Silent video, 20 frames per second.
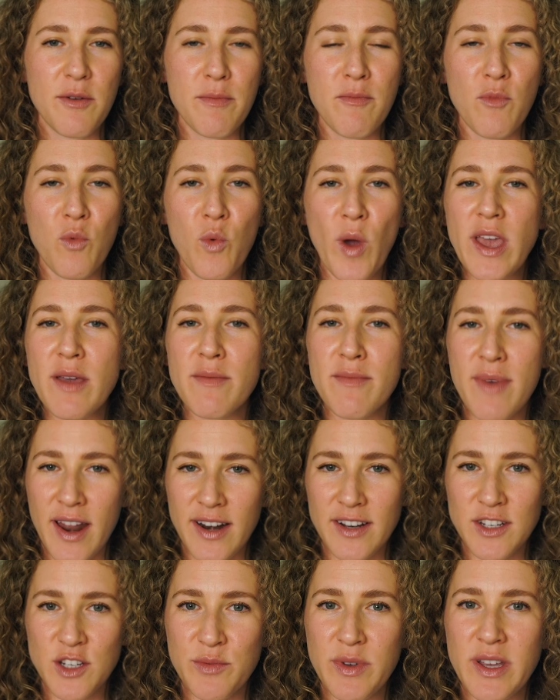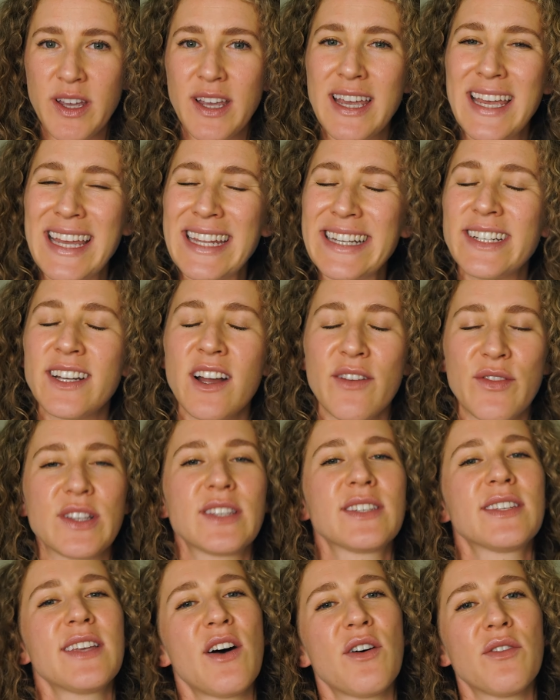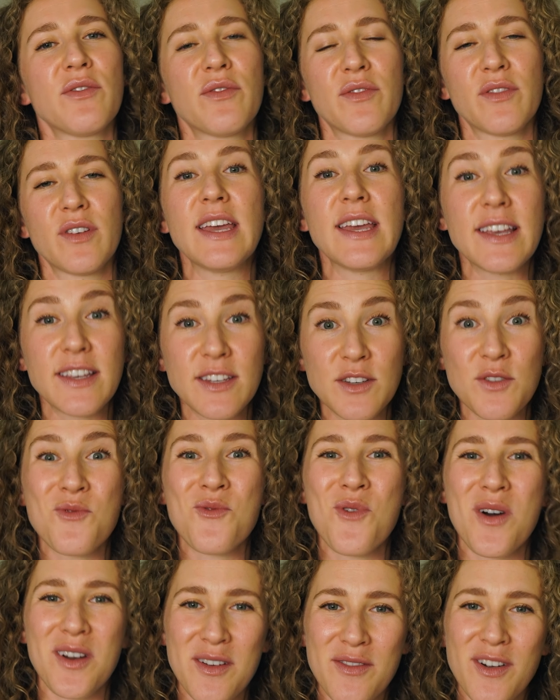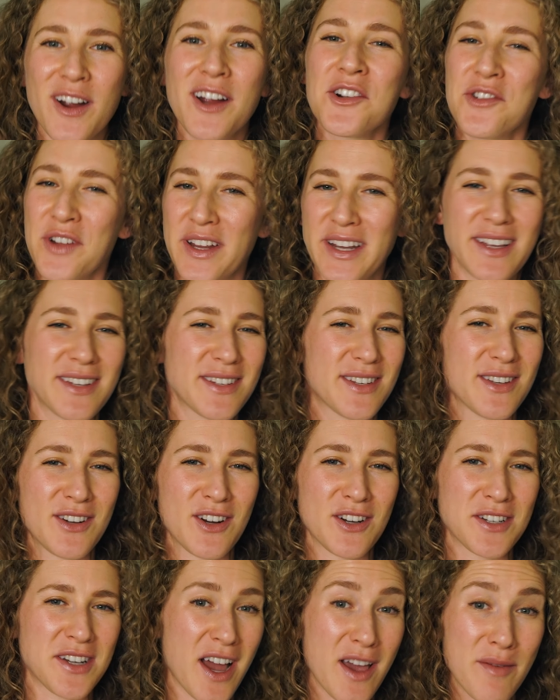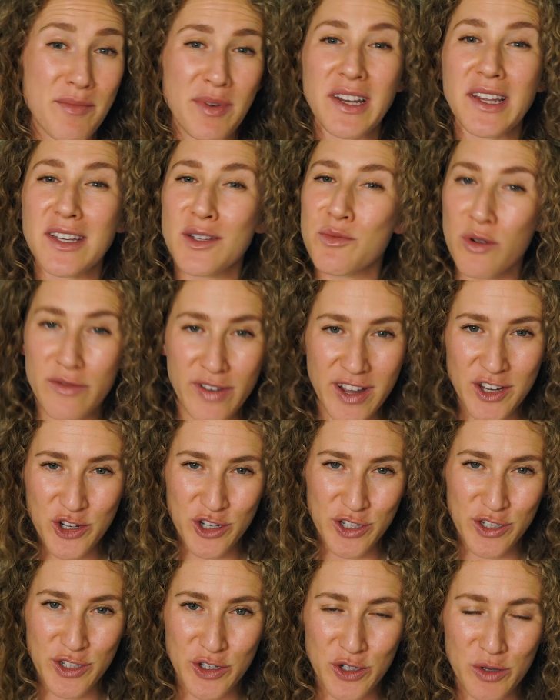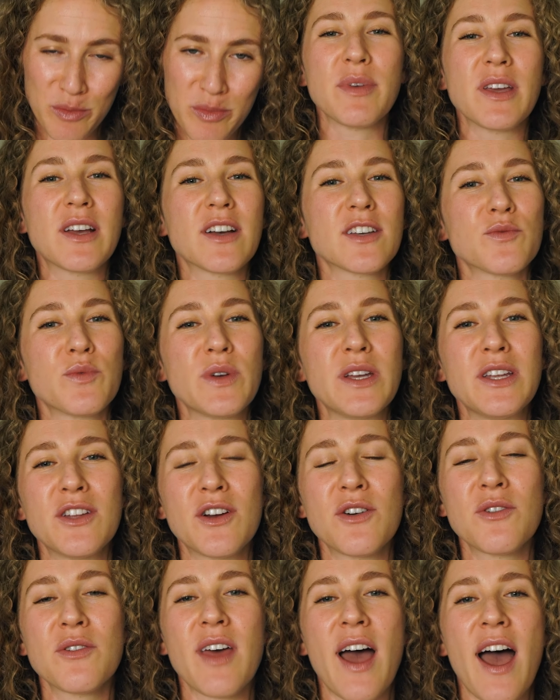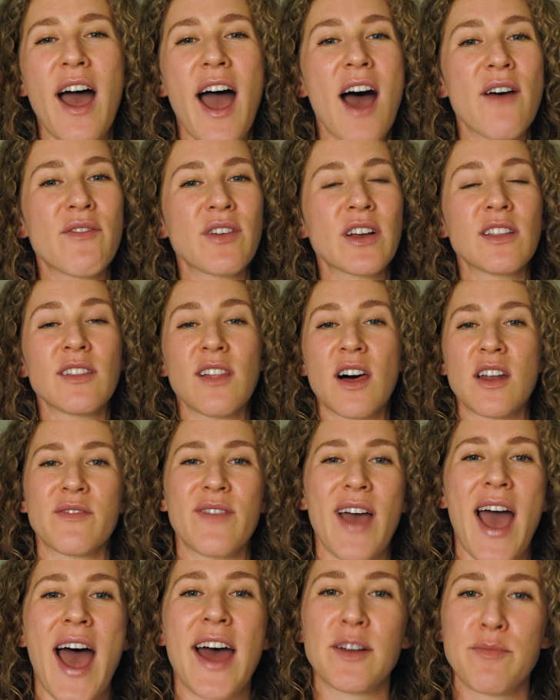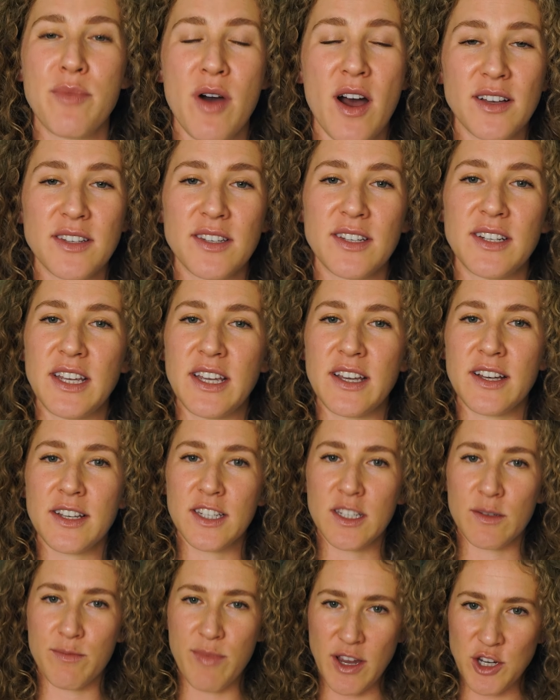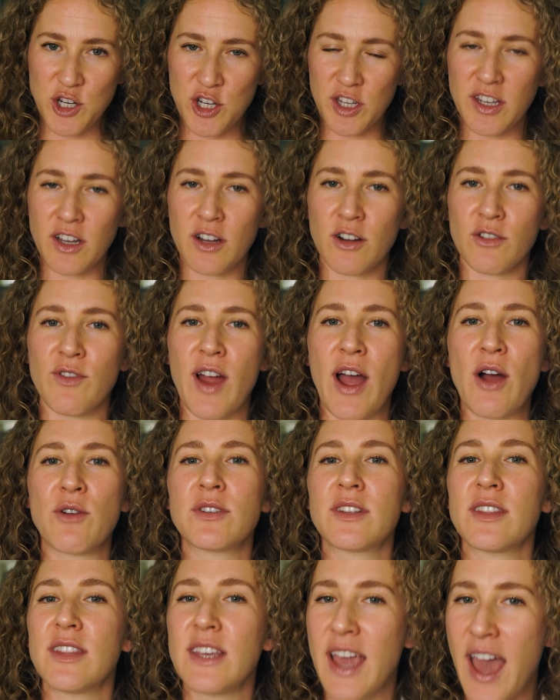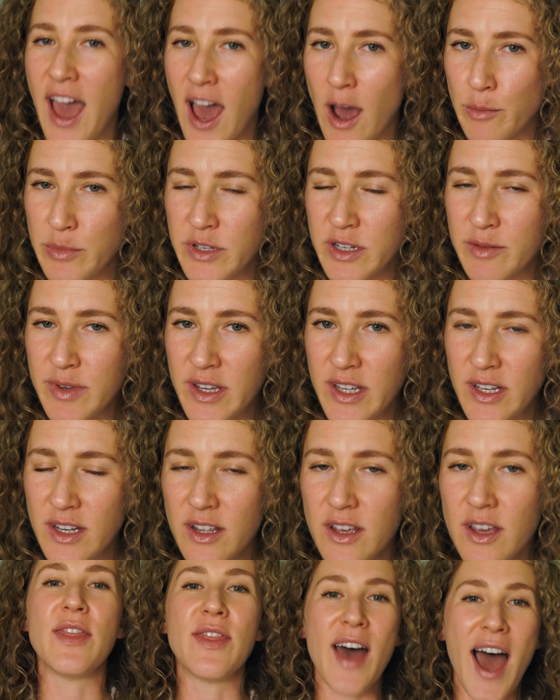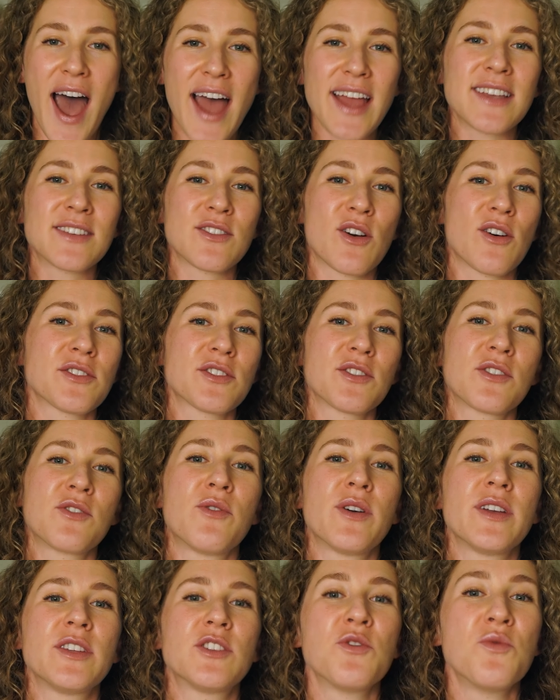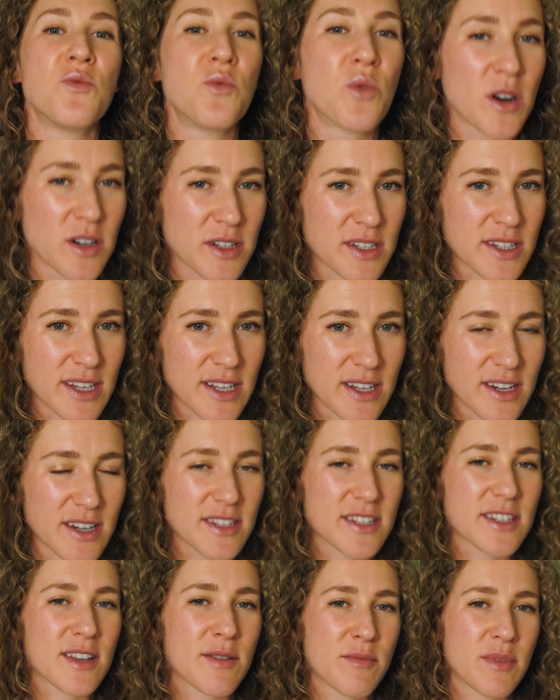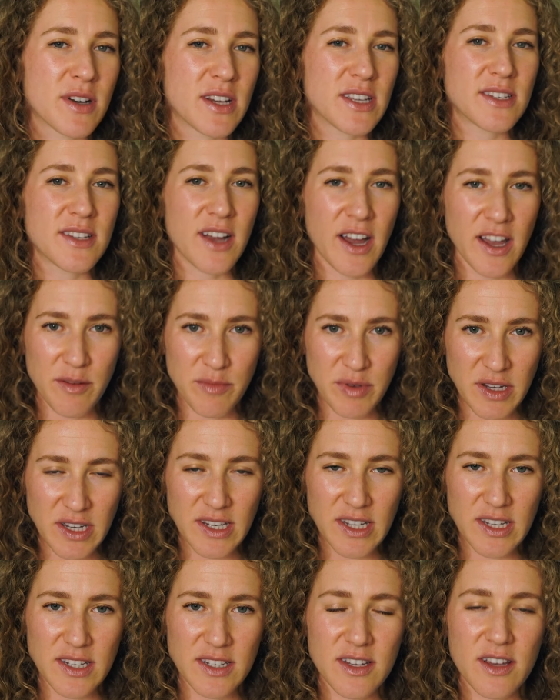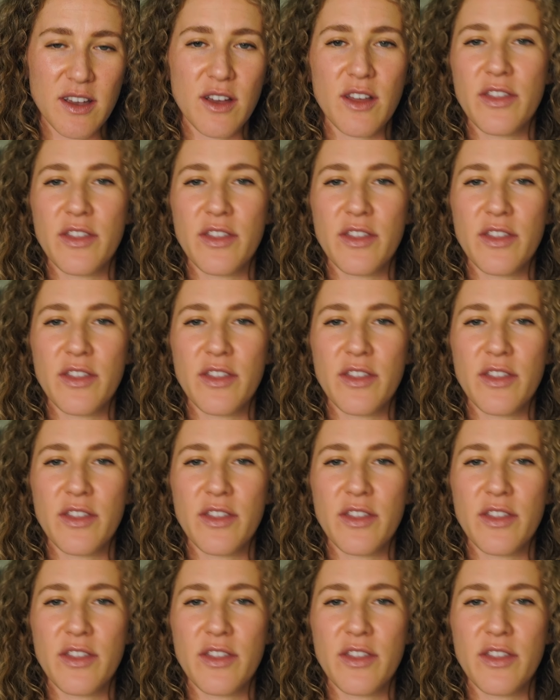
Weight management in and of itself is one of our ingredients in our diabetes prevention soup because we know that having a lot of adiposity, especially around the abdomen, that is also going to worsen somebody's diabetes.